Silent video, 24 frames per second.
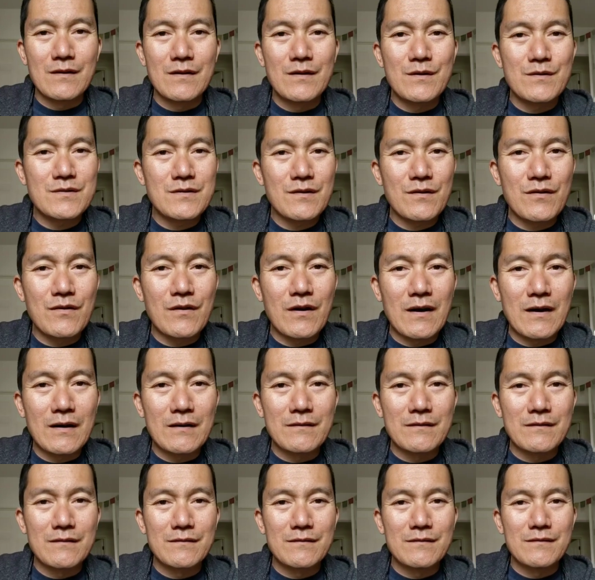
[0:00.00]
Here's a thought.
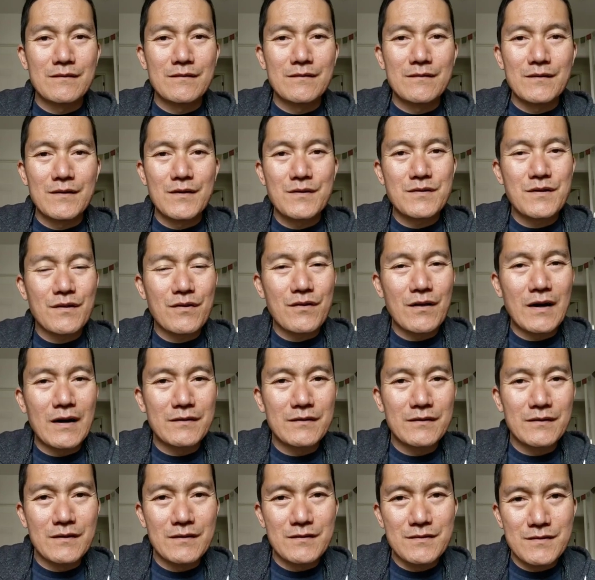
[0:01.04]
Here's a thought
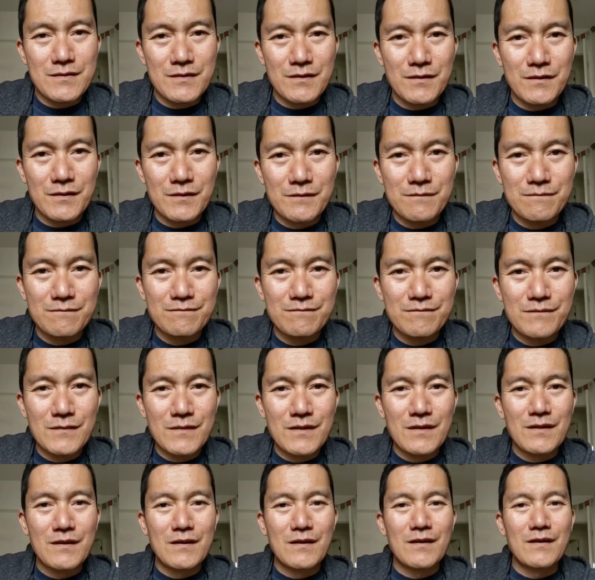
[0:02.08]
to consider.
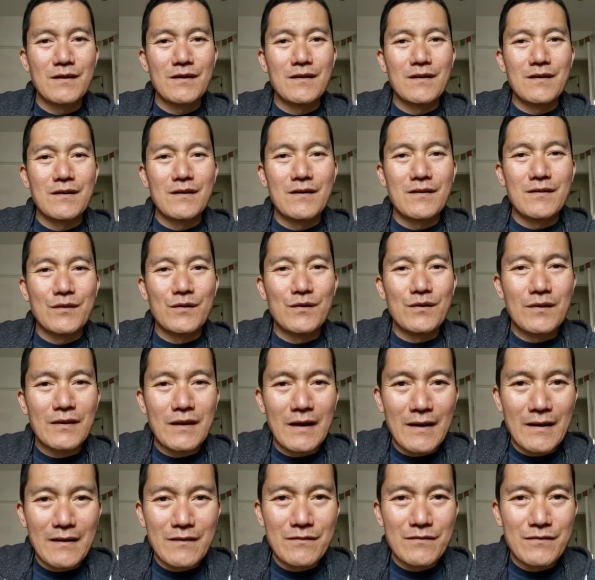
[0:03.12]
Your
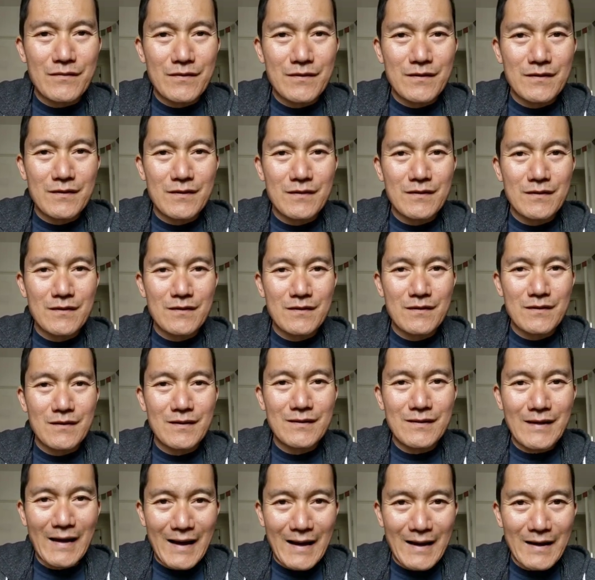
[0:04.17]
life
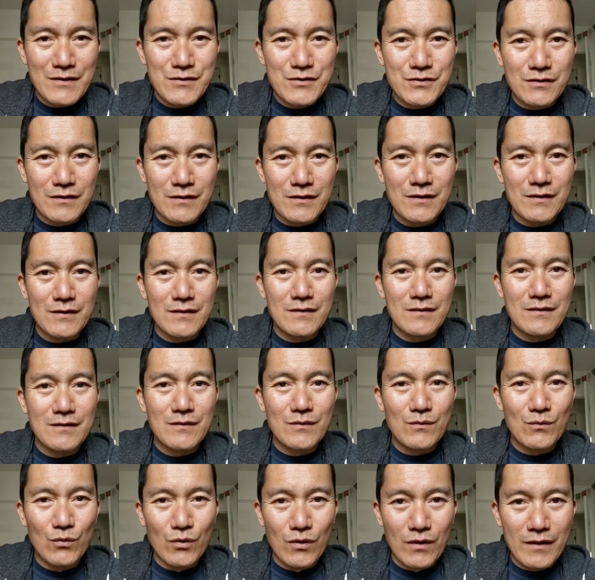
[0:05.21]
is actually
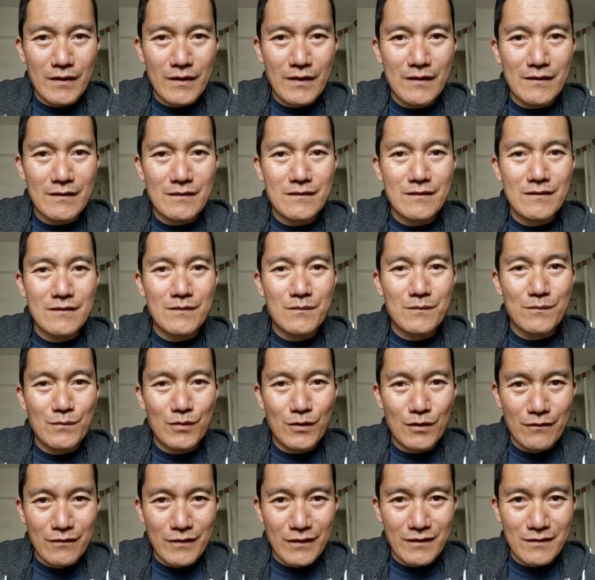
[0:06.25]
working
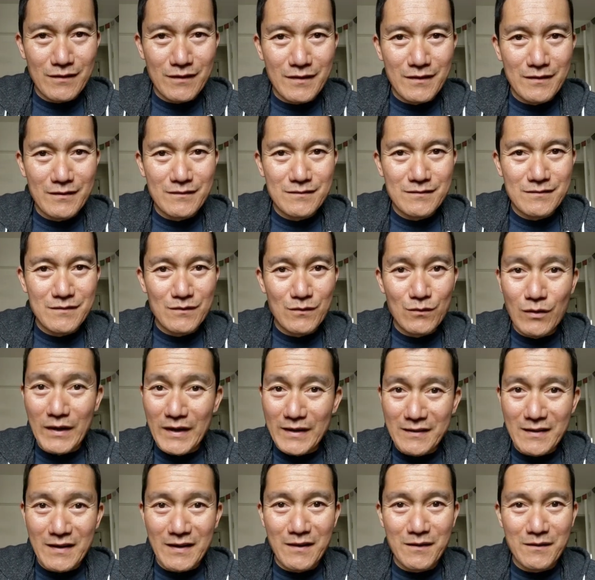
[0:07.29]
perfectly
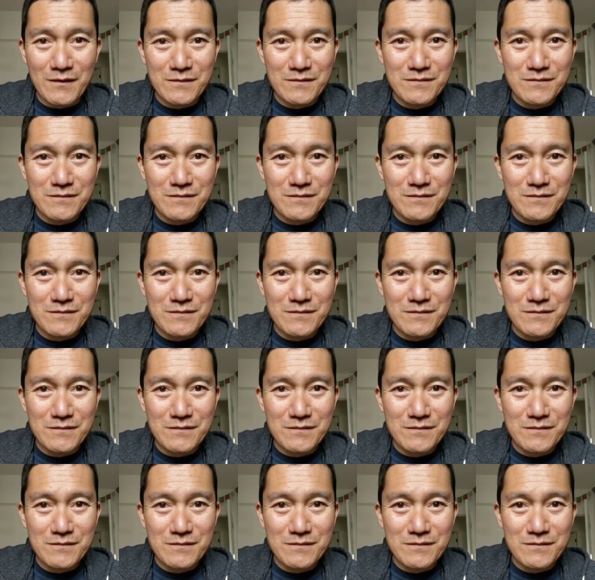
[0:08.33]
right now.